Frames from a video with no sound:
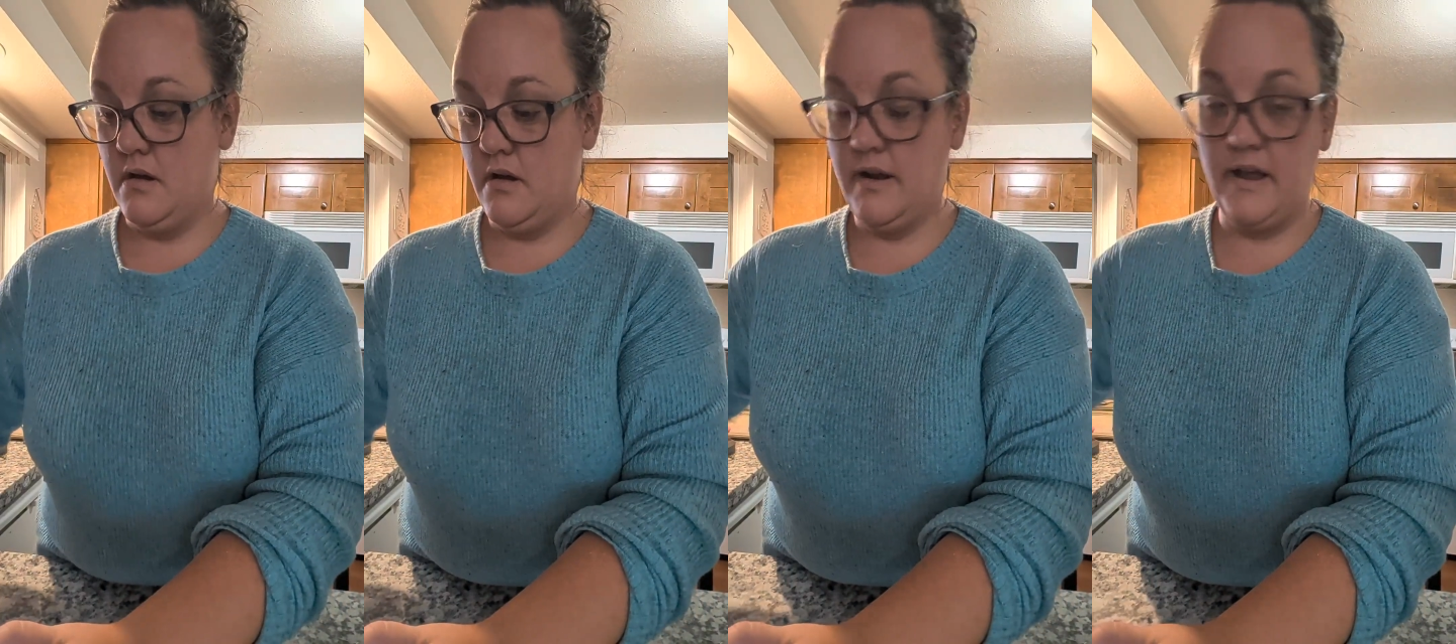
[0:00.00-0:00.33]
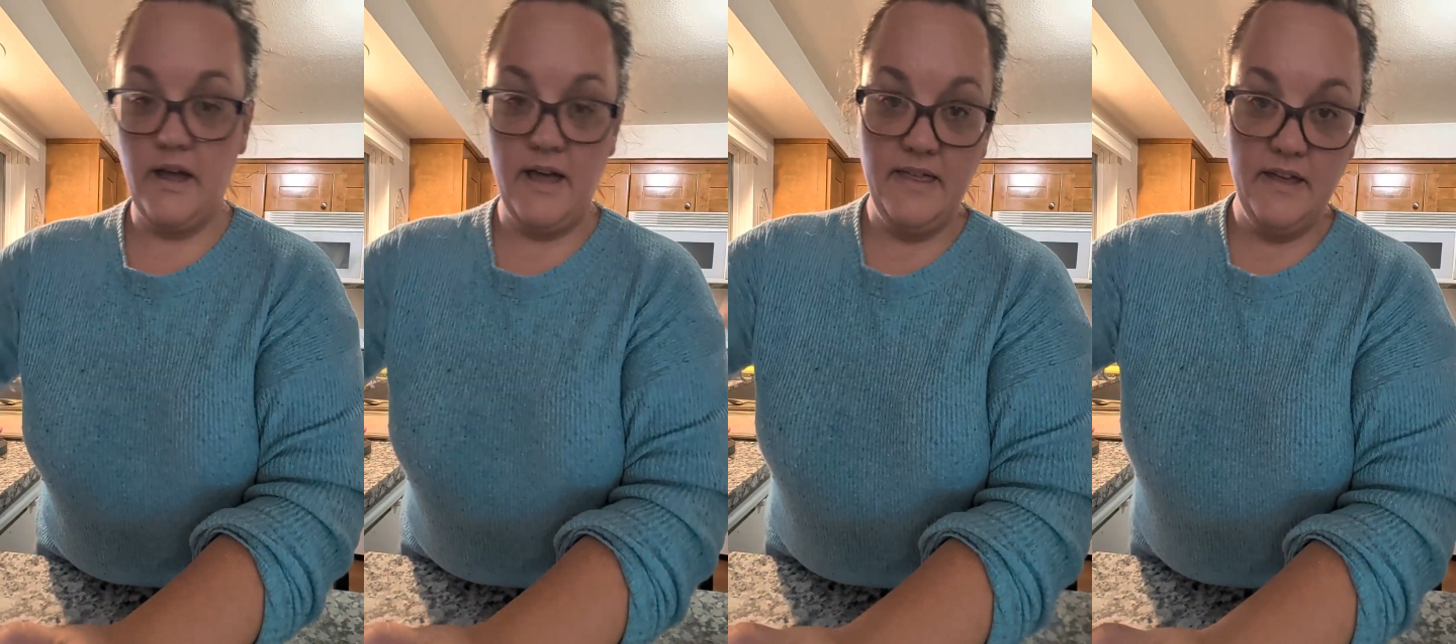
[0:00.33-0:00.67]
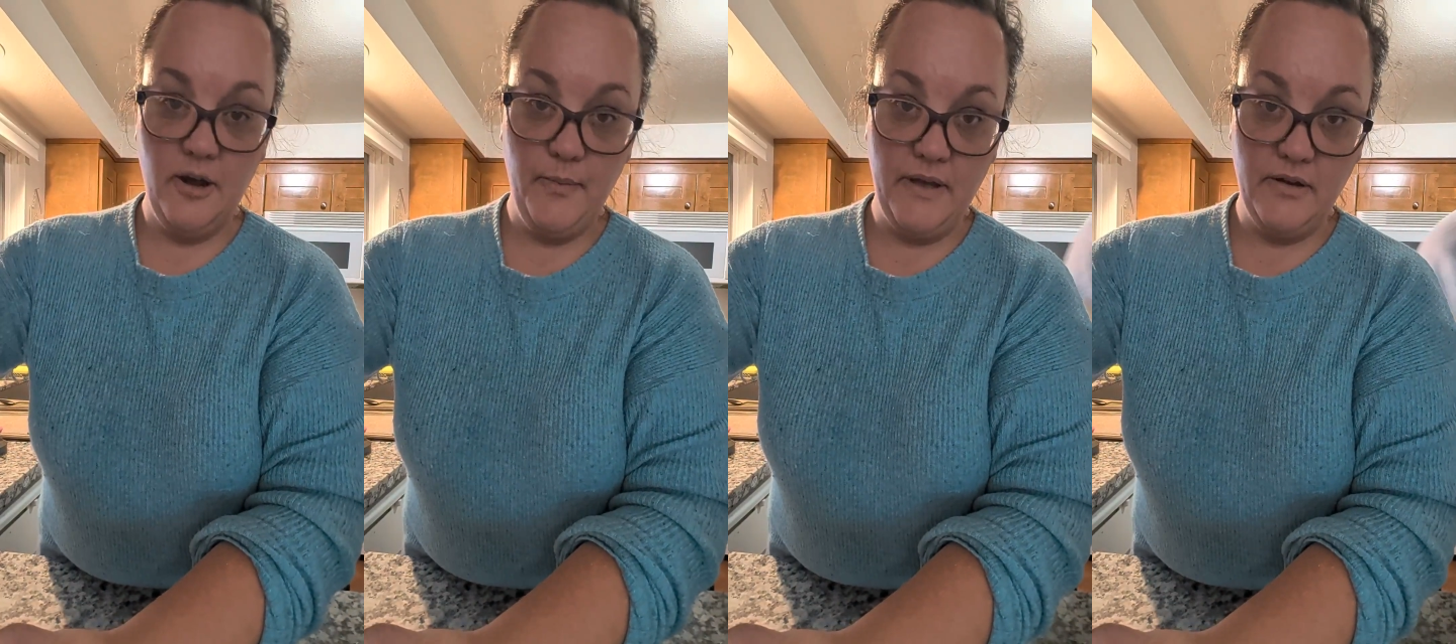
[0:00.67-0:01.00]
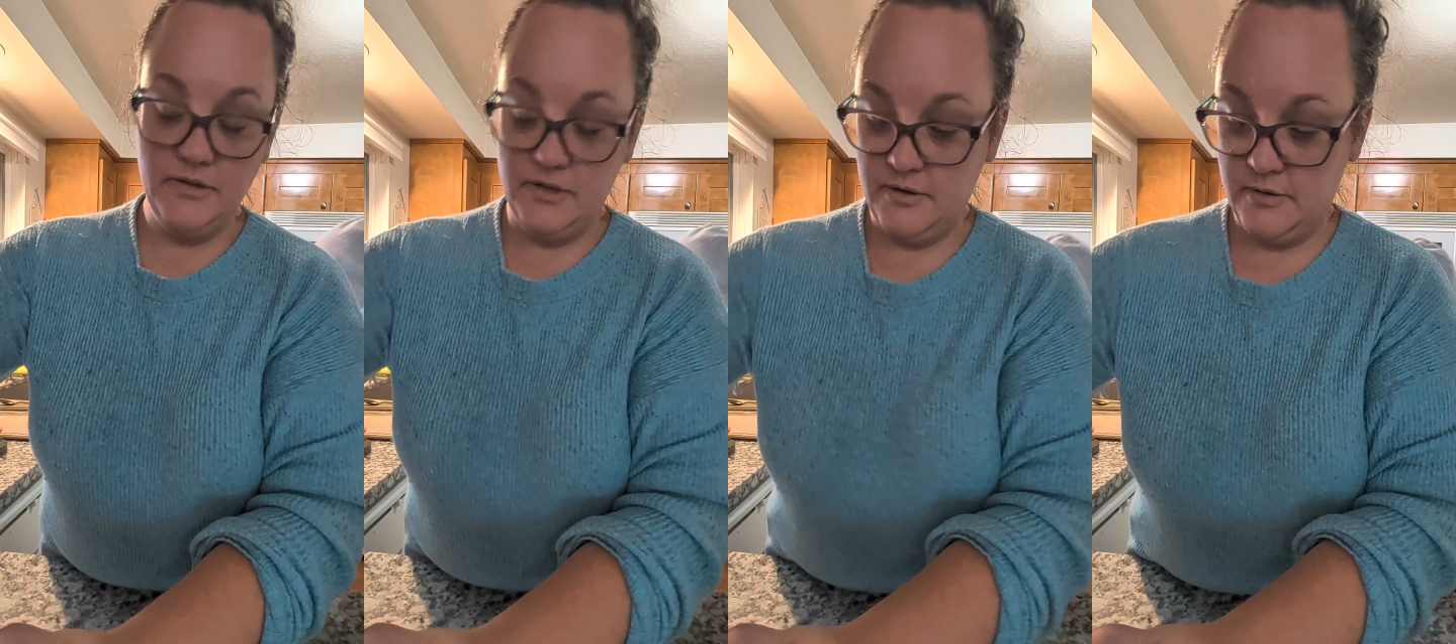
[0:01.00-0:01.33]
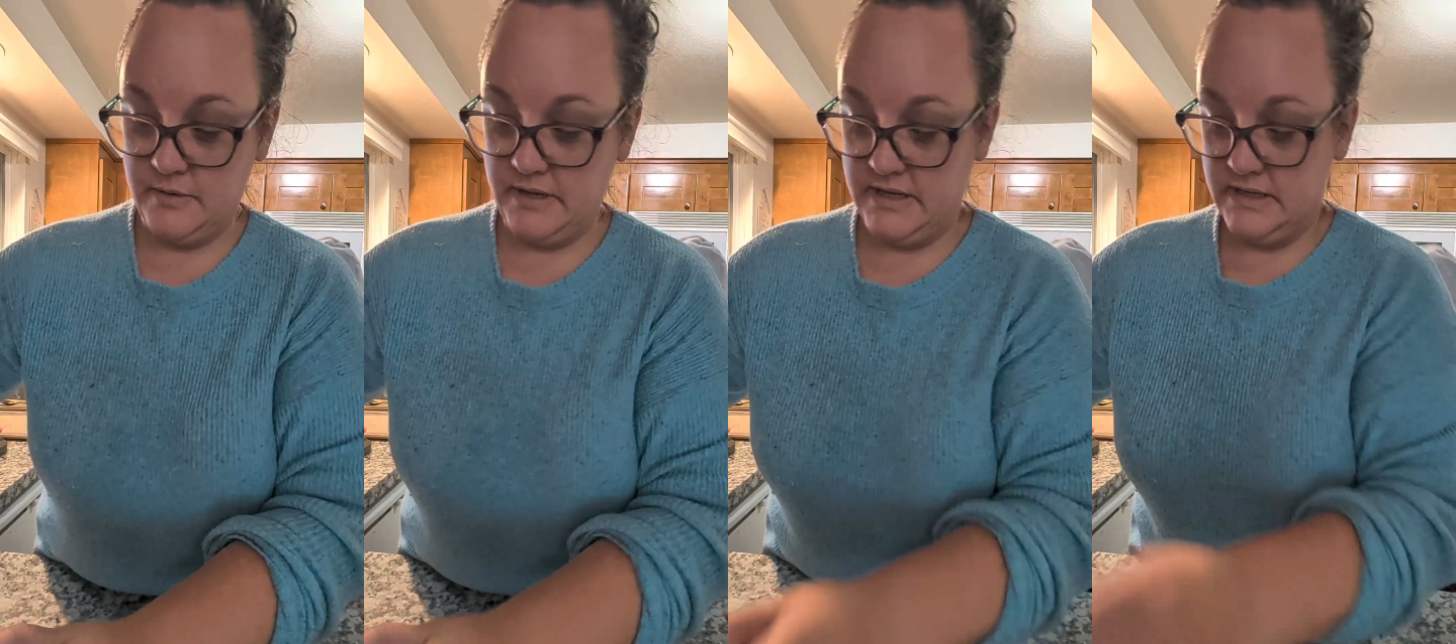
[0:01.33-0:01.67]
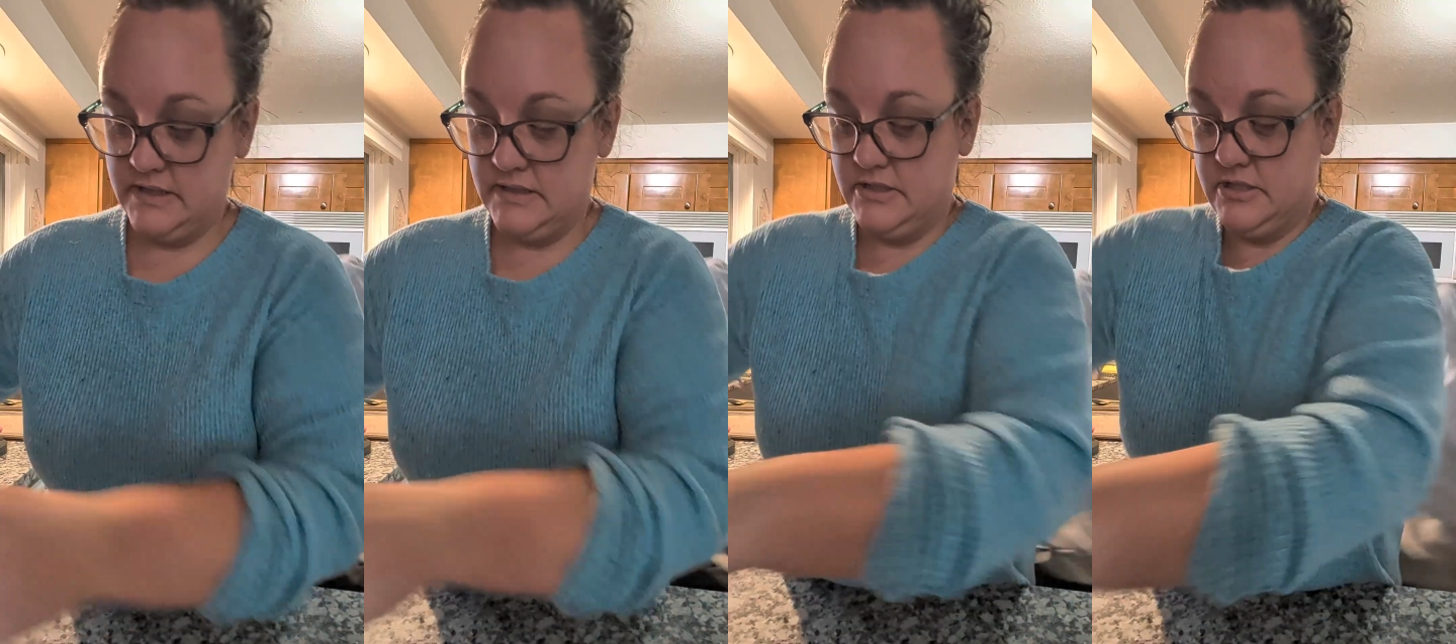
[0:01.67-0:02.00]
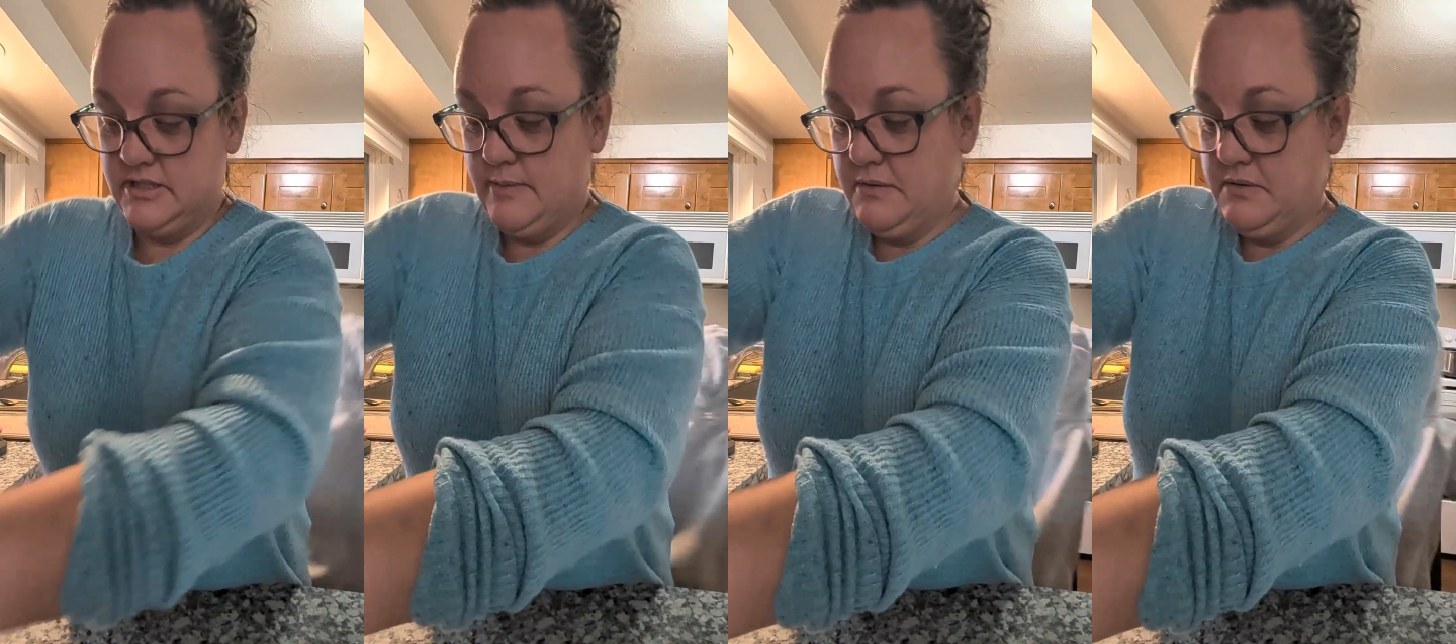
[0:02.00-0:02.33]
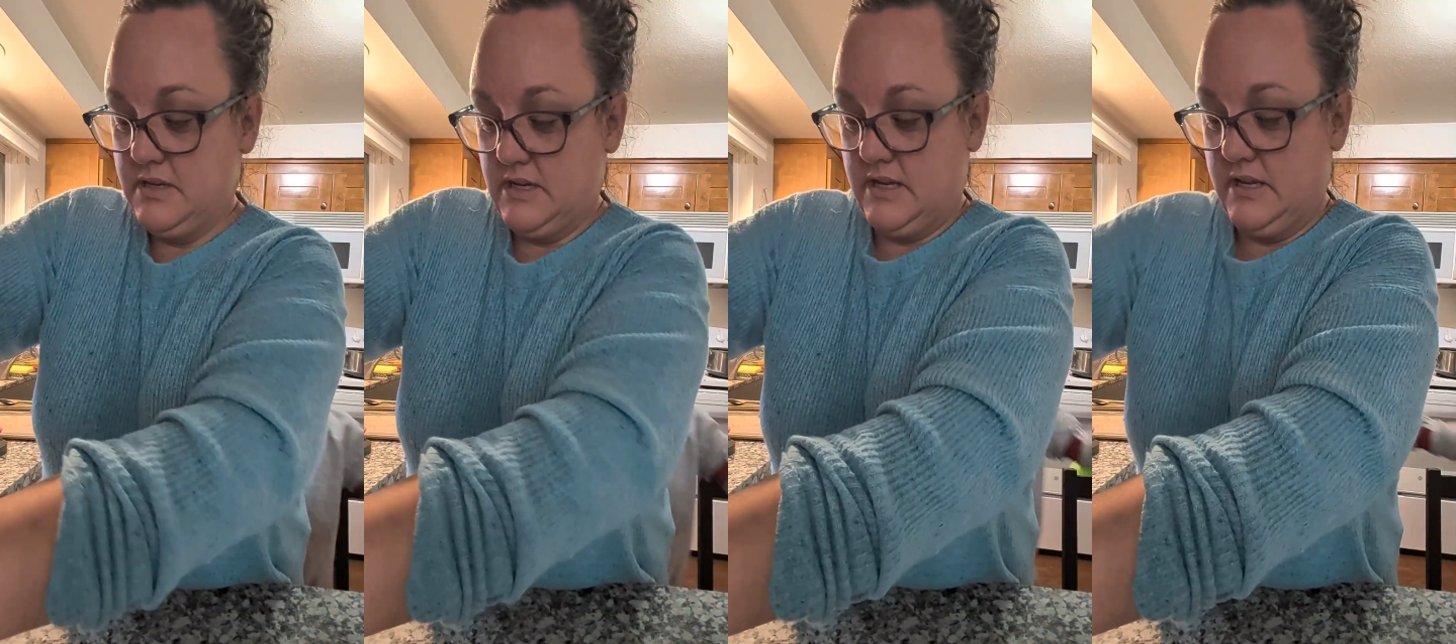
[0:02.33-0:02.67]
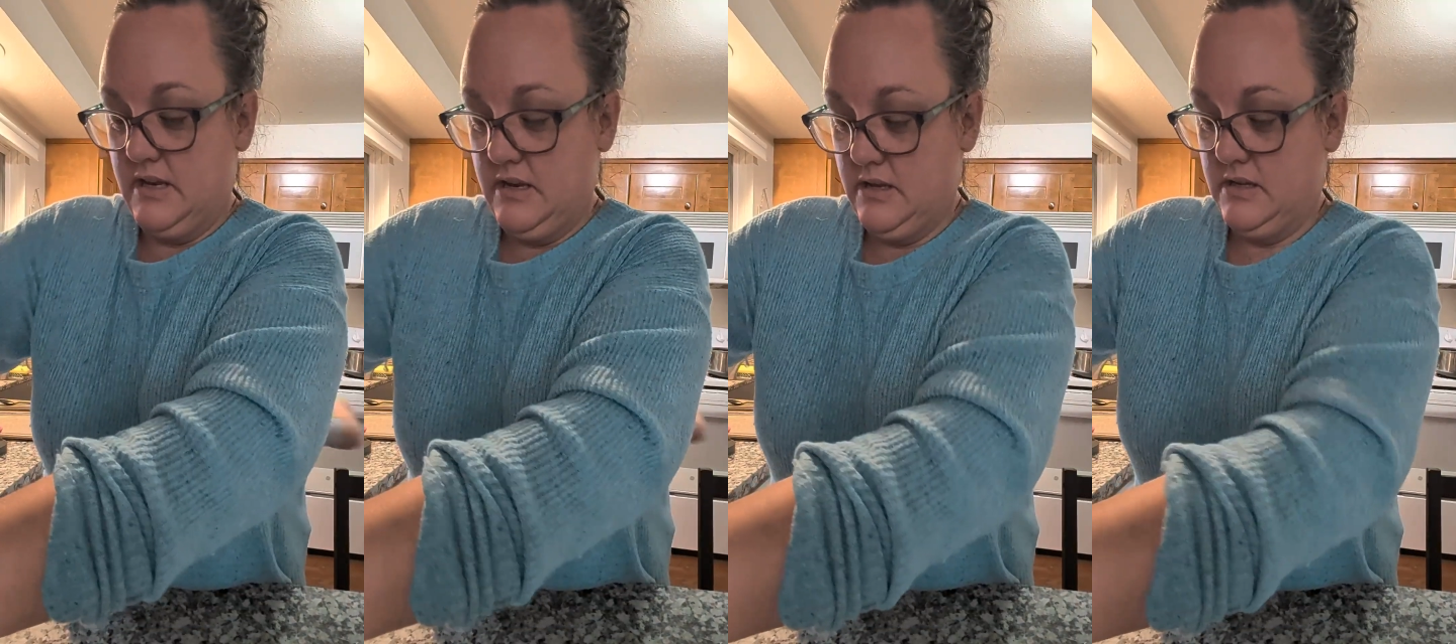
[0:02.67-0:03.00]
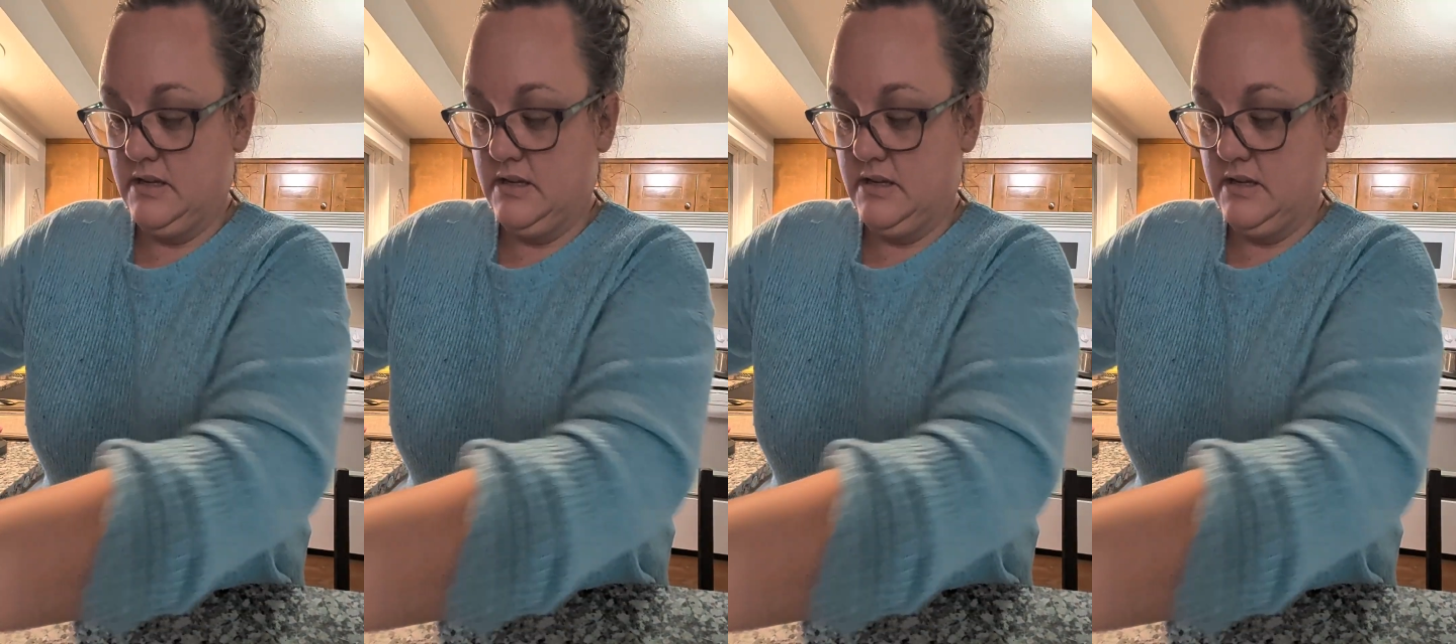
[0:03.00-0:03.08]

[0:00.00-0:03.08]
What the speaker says: All right, I think our bagel dough is just about done.